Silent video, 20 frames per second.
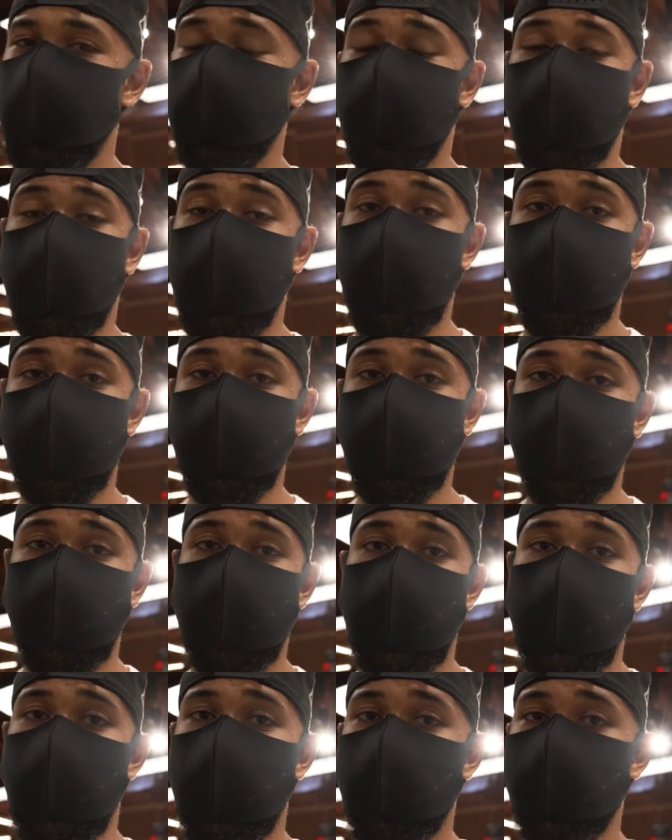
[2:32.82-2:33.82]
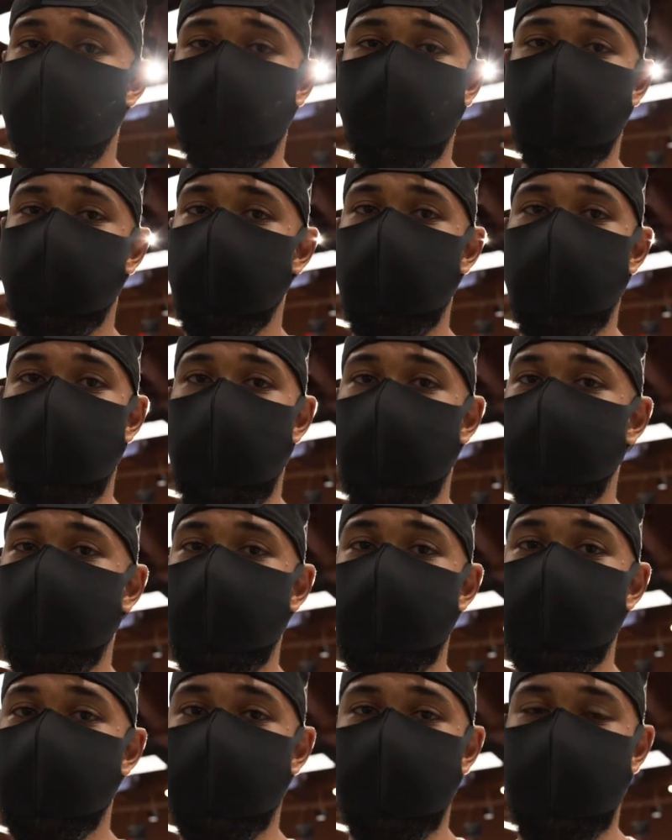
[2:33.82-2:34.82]
if you're cutting, you might
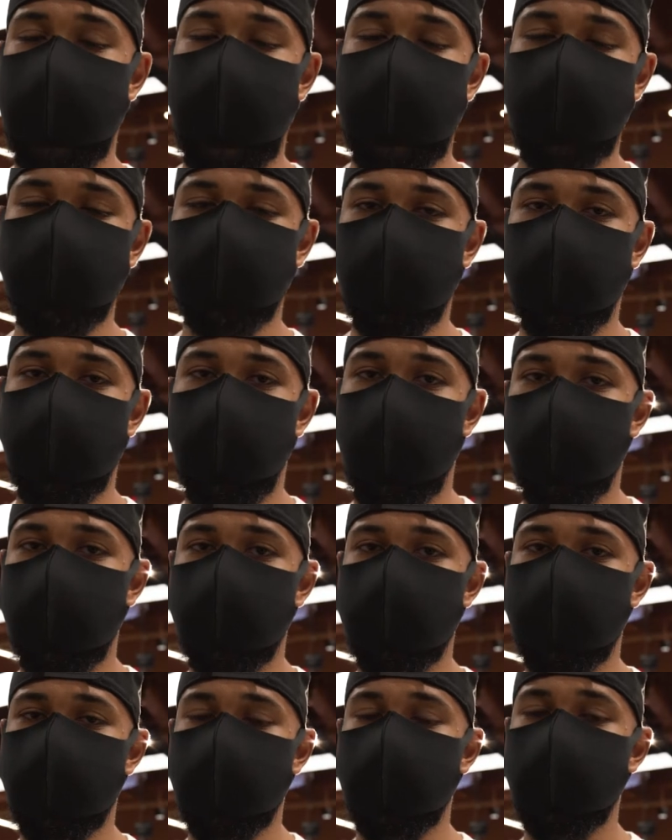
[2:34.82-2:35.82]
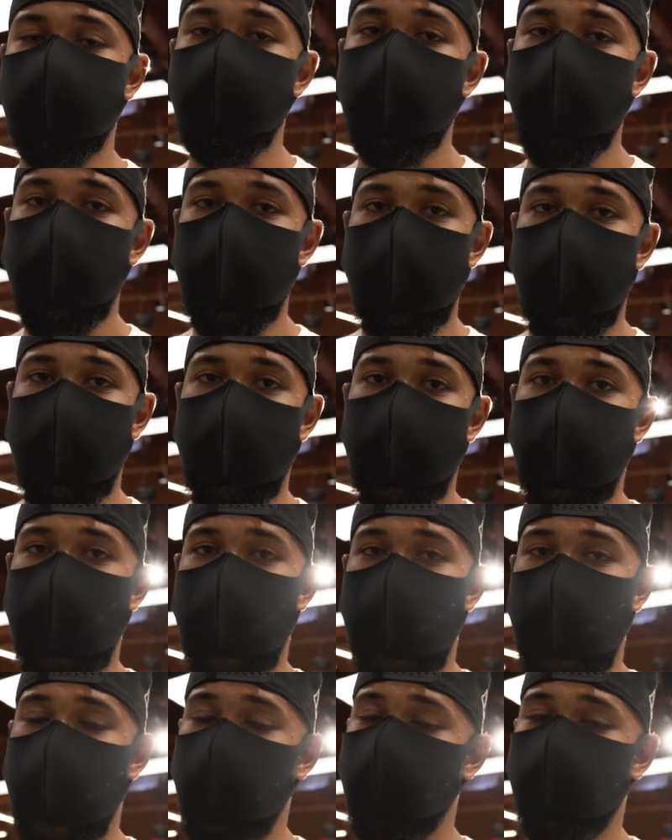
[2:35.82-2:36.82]
easily add up the carbs. So
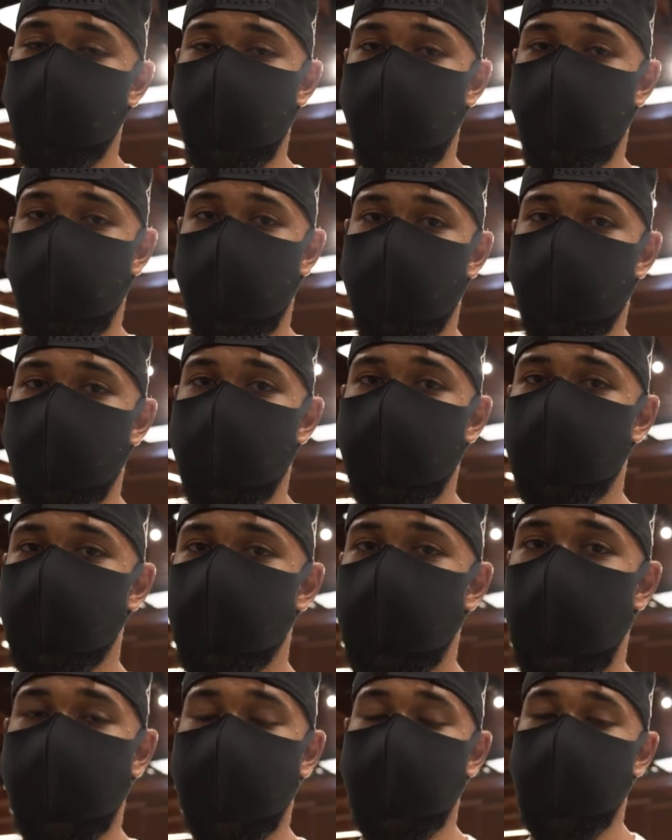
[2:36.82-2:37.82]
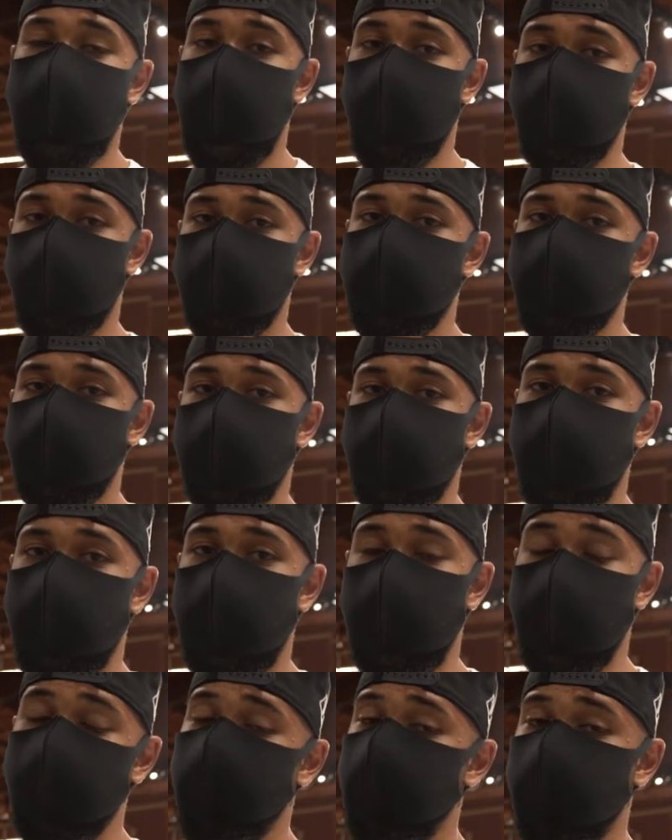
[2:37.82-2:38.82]
I really recommend tracking how much
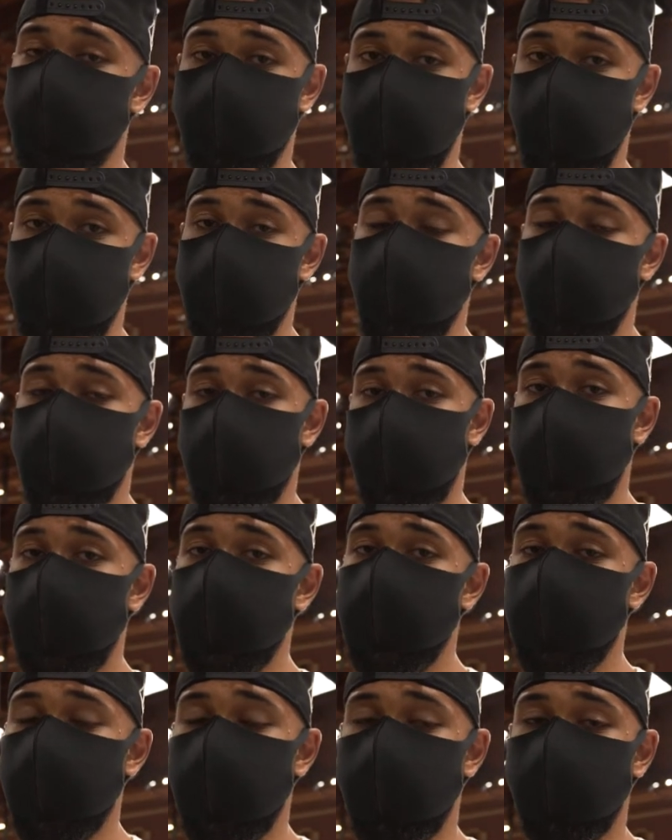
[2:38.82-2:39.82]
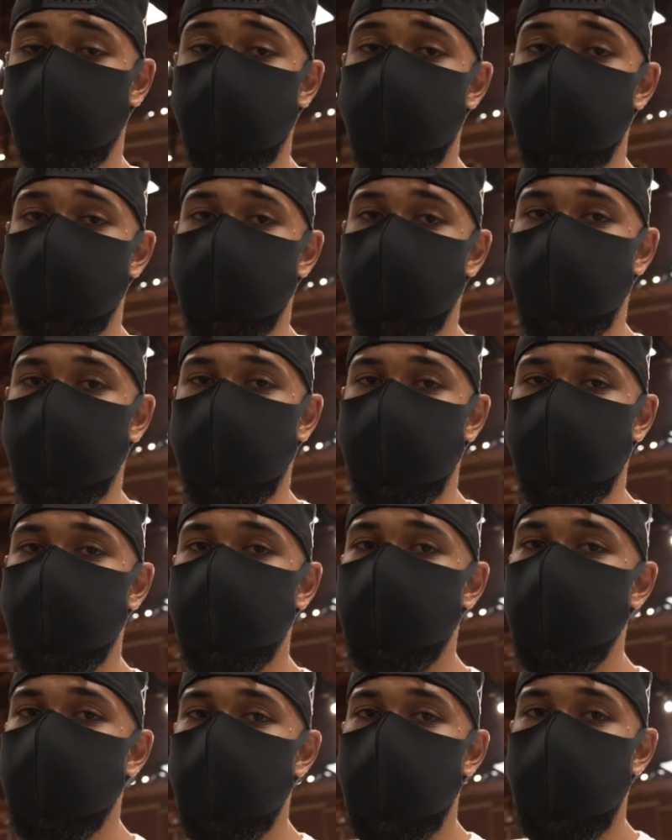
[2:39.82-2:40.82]
of, you know, each of the fruits you're
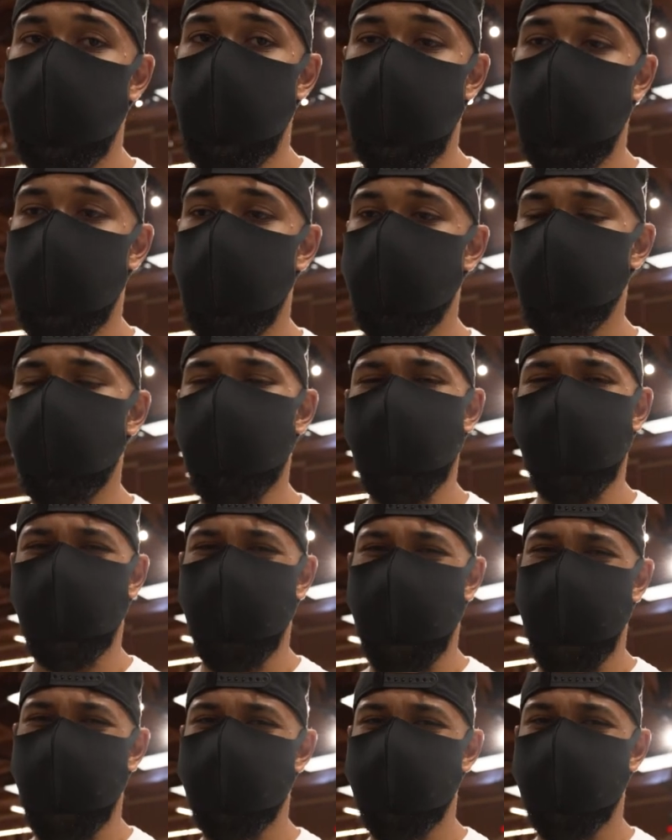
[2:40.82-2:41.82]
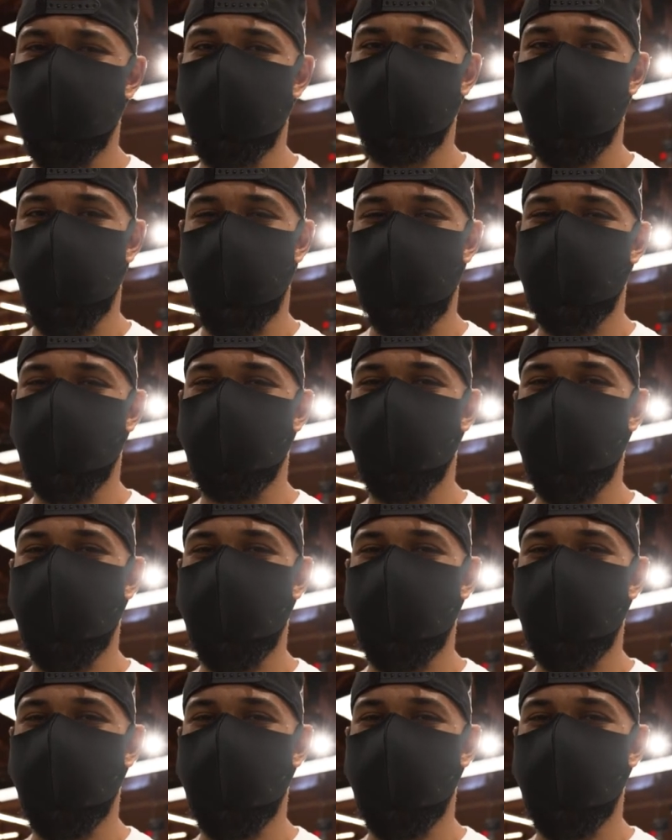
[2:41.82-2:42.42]
eating. But grapes compared to